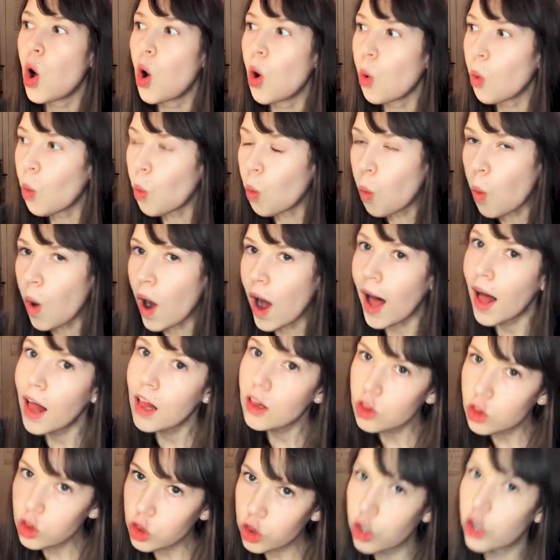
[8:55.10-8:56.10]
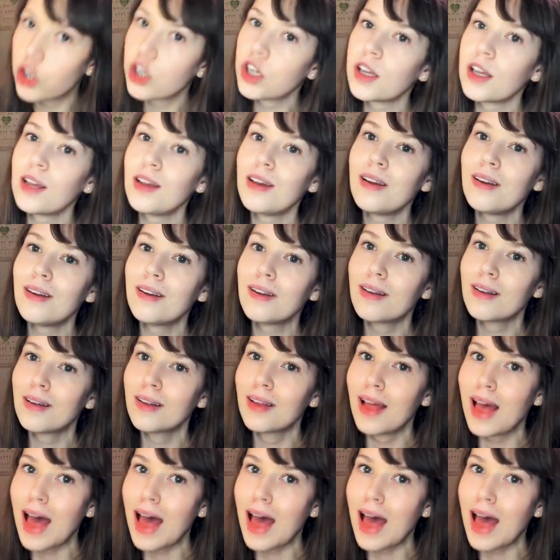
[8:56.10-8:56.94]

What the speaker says: while looking